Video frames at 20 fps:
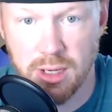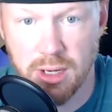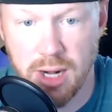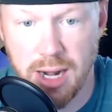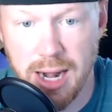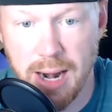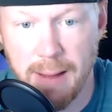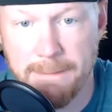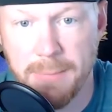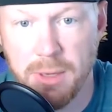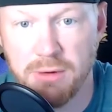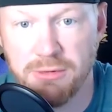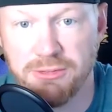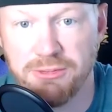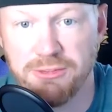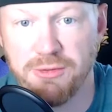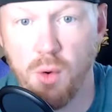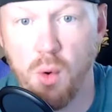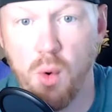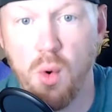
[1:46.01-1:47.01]
Number
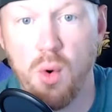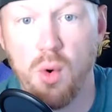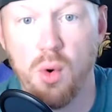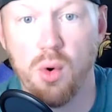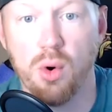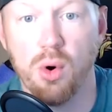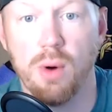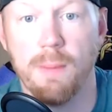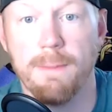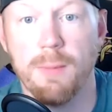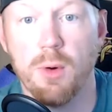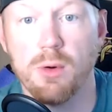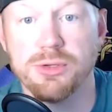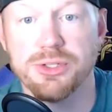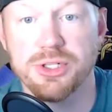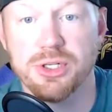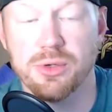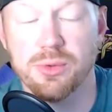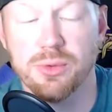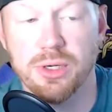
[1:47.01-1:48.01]
four,
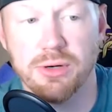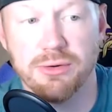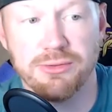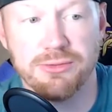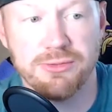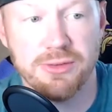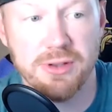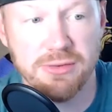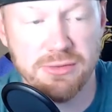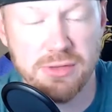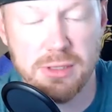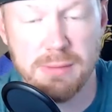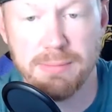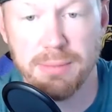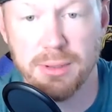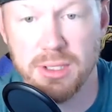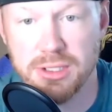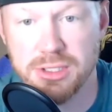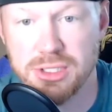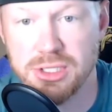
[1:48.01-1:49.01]
most career 50
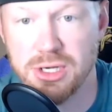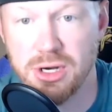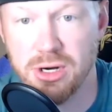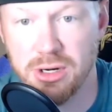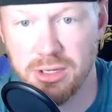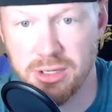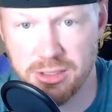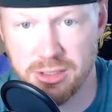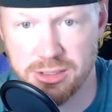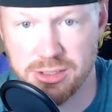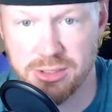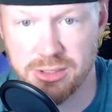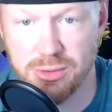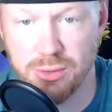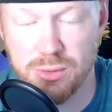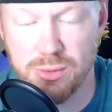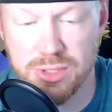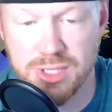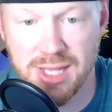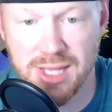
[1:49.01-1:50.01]
plus yarders.
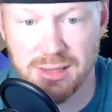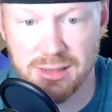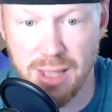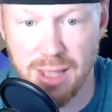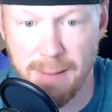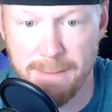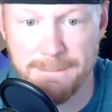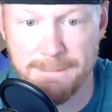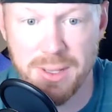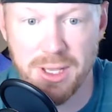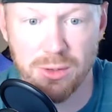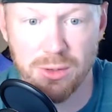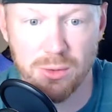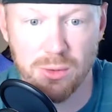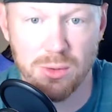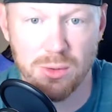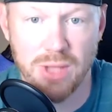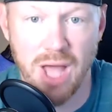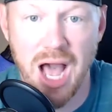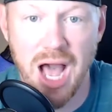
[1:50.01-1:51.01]
Who's got that big
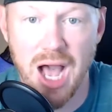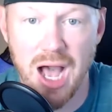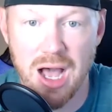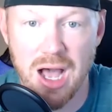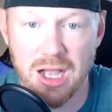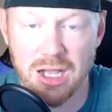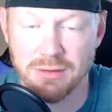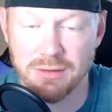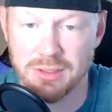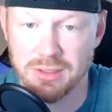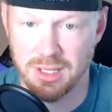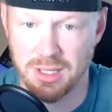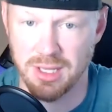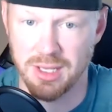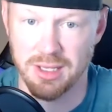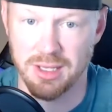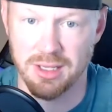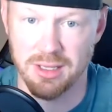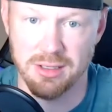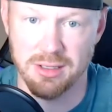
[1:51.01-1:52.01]
old hog of a
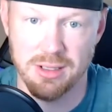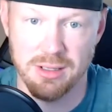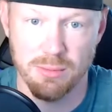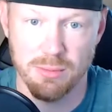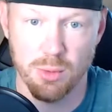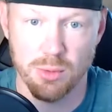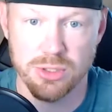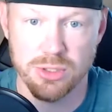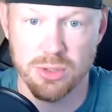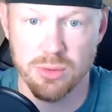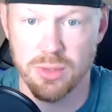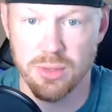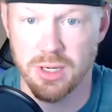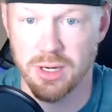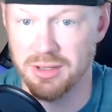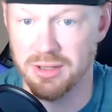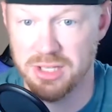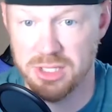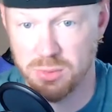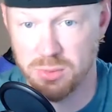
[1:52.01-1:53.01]
leg? Most
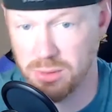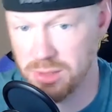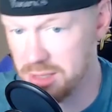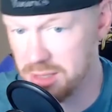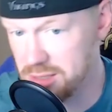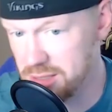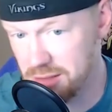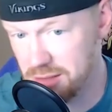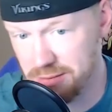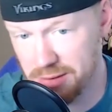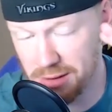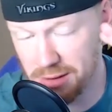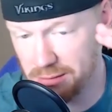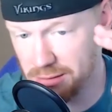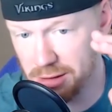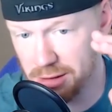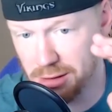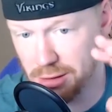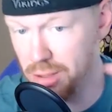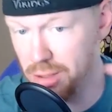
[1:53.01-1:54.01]
career, and this one isn't even
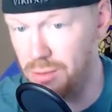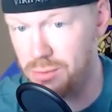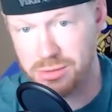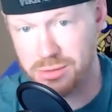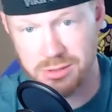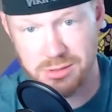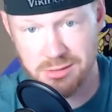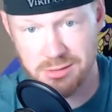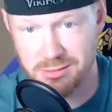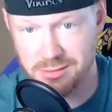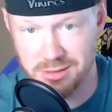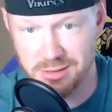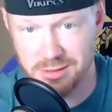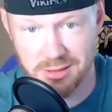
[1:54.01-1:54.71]
close